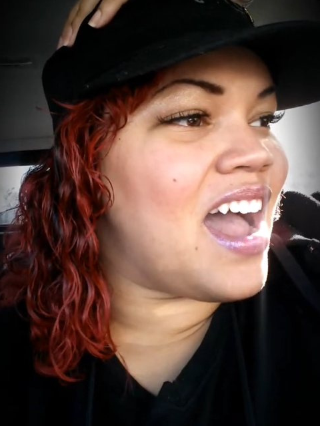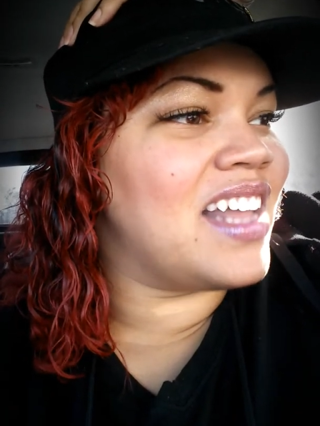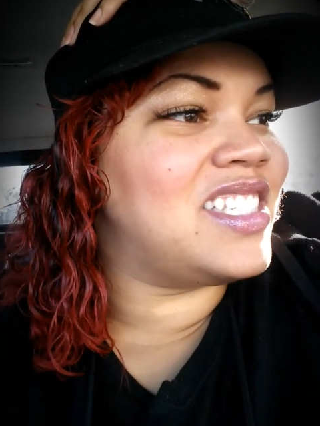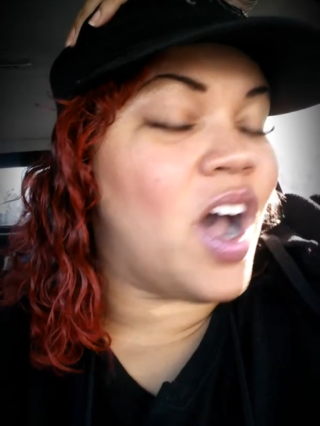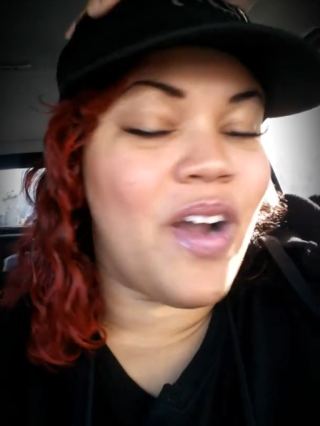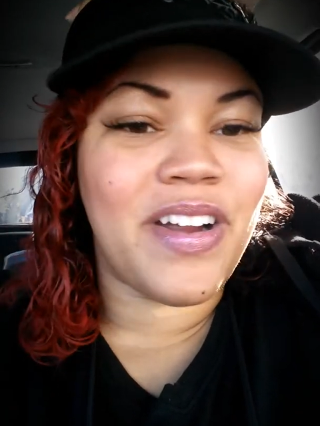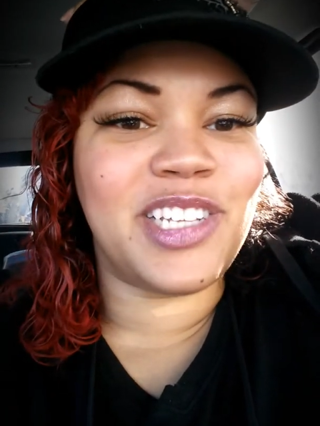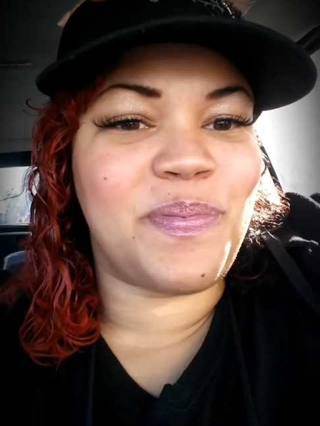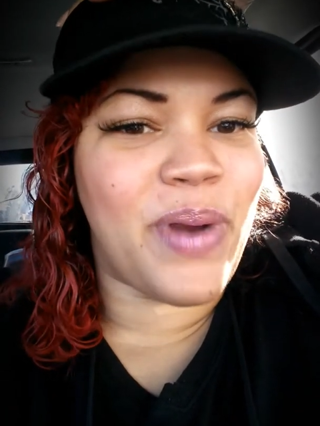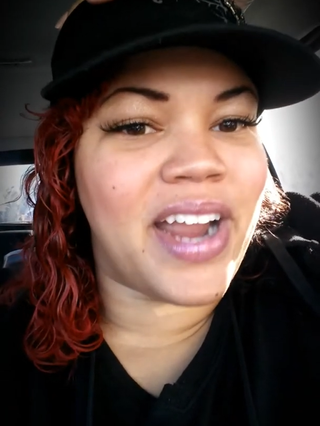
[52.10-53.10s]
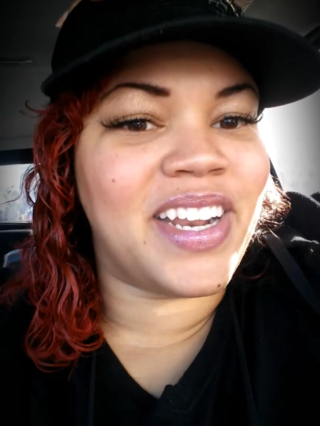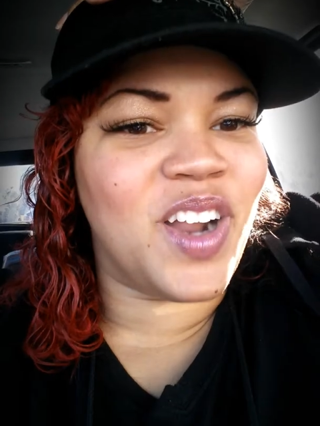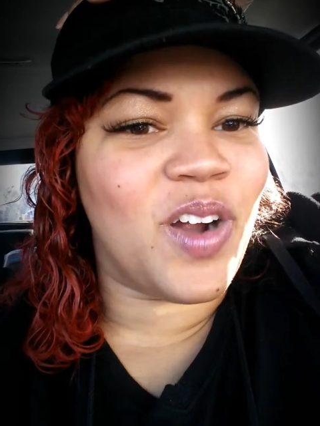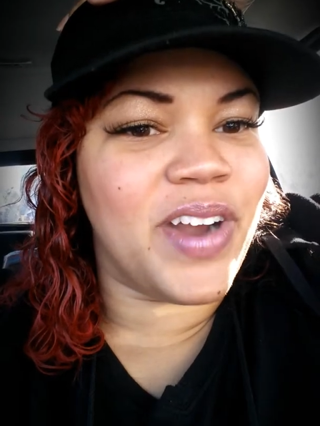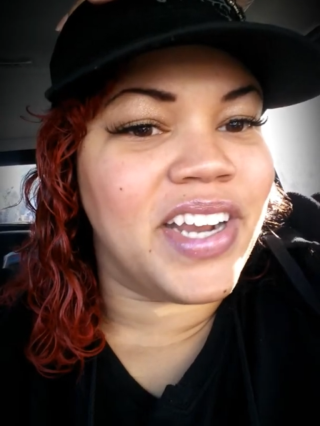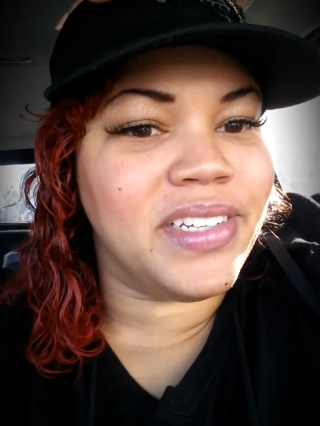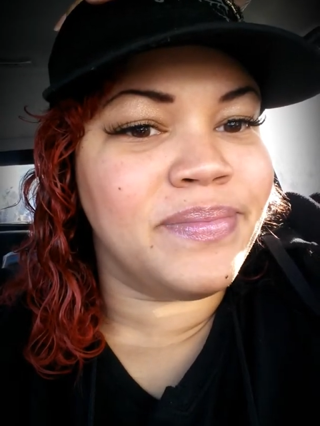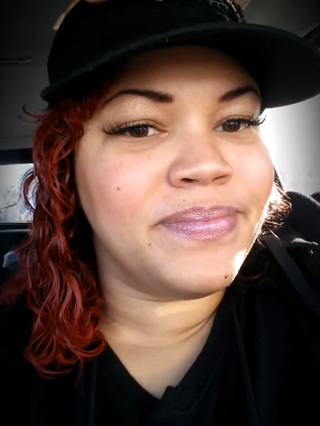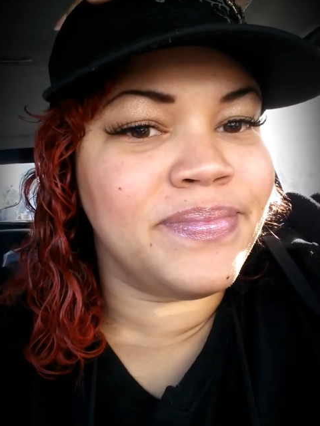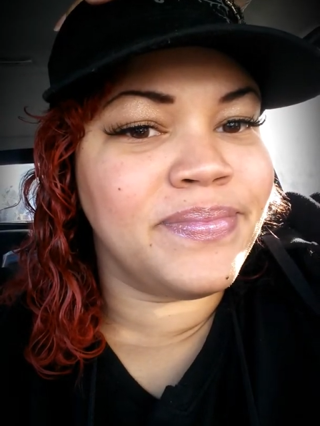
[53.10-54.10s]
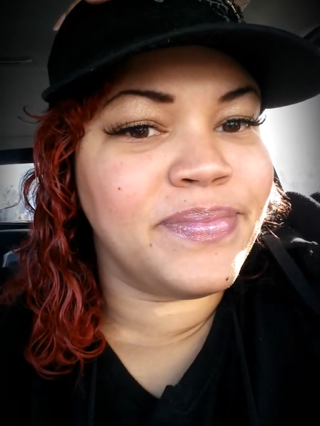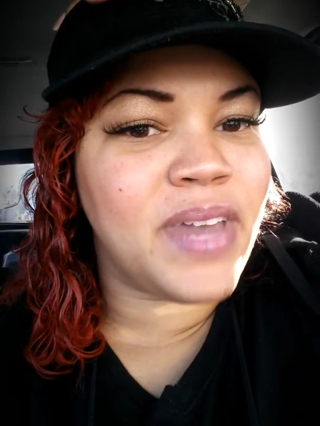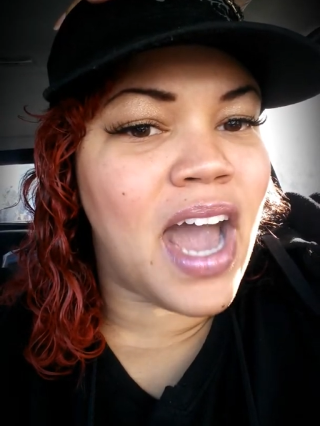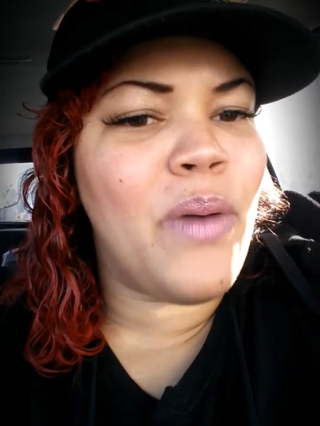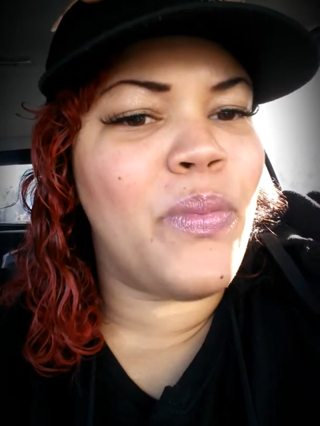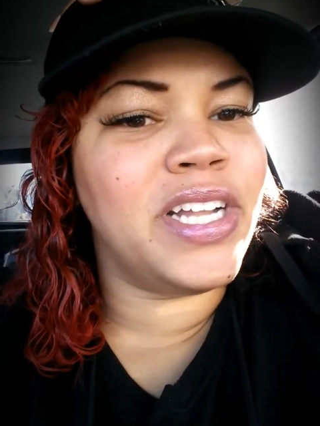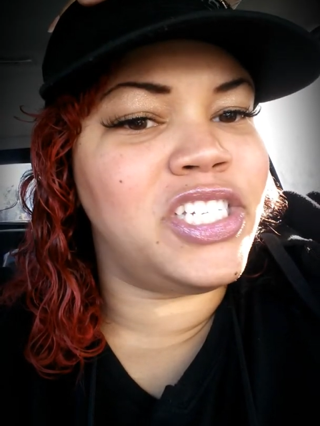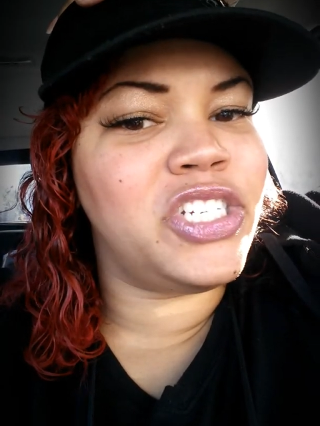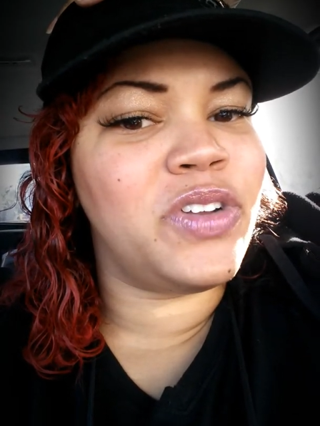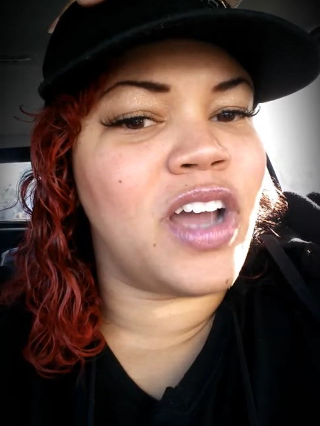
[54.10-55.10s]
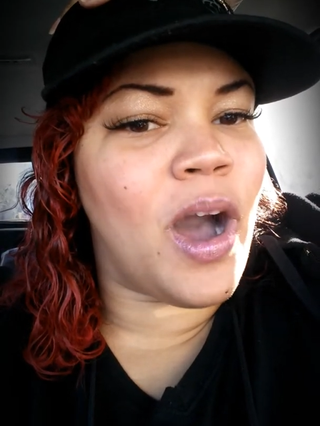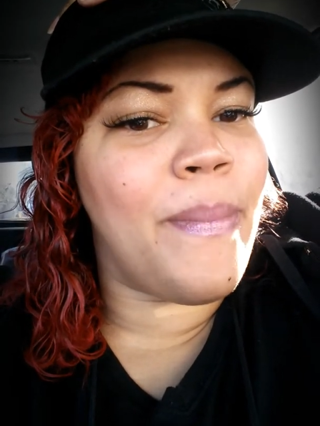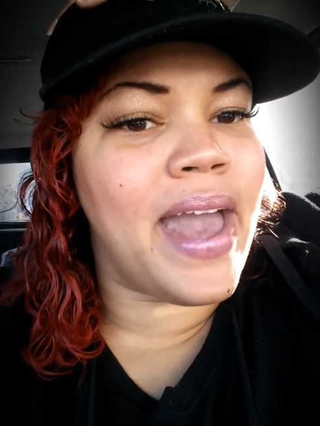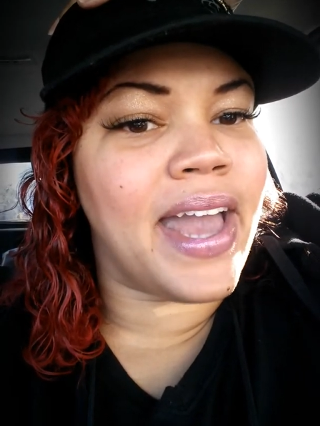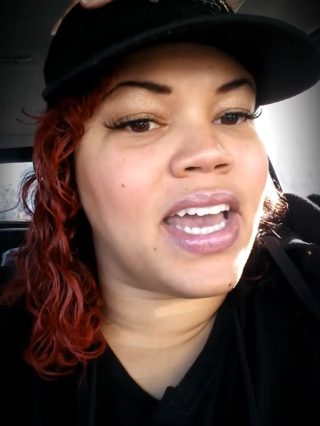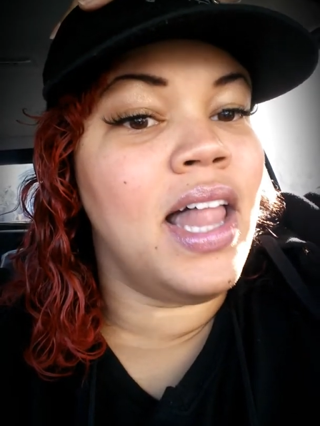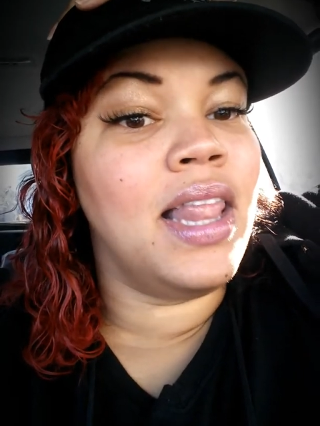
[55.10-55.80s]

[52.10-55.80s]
Tara's pregnant already. I want you to go back.